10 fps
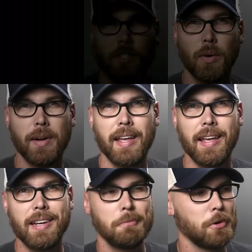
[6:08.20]
So I went
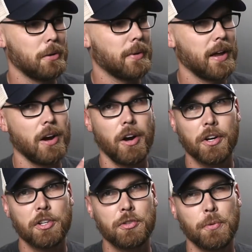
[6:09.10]
ahead and put my
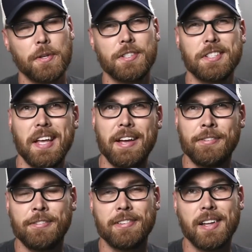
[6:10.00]
ARCA-SWISS
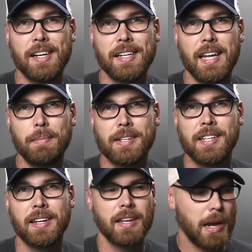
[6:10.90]
F-Line
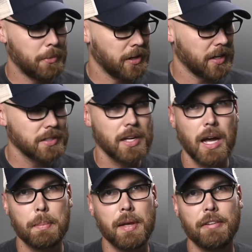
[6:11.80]
8x10 camera on
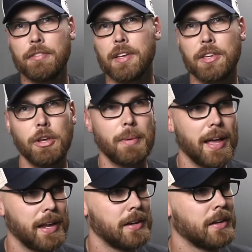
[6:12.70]
top of the Cube
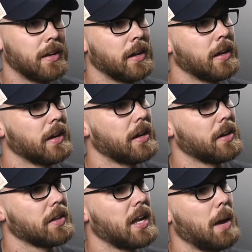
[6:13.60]
head. And
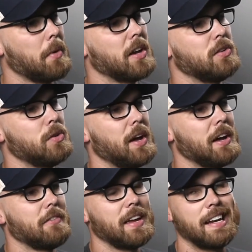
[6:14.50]
on the camera I do
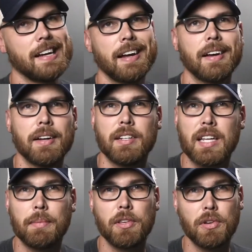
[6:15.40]
have a Nikon
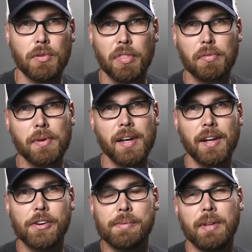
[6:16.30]
W
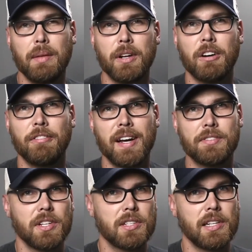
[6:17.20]
300mm
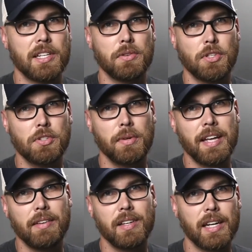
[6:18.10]
5.6 lens, which is a really
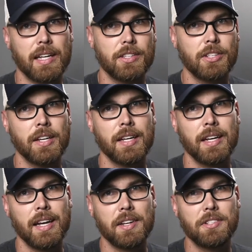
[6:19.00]
heavy lens.
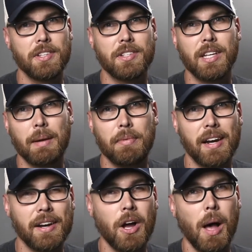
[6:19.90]
And this is a setup that
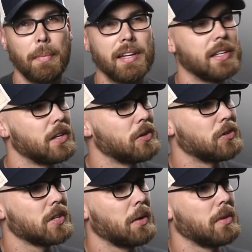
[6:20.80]
I commonly
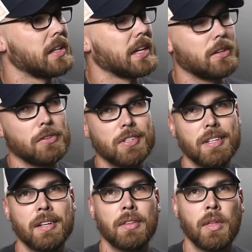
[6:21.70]
use. I really like
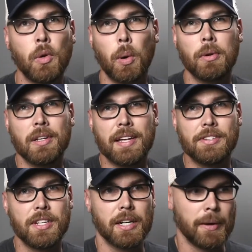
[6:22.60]
using the normal
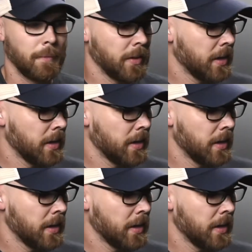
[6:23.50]
lens here.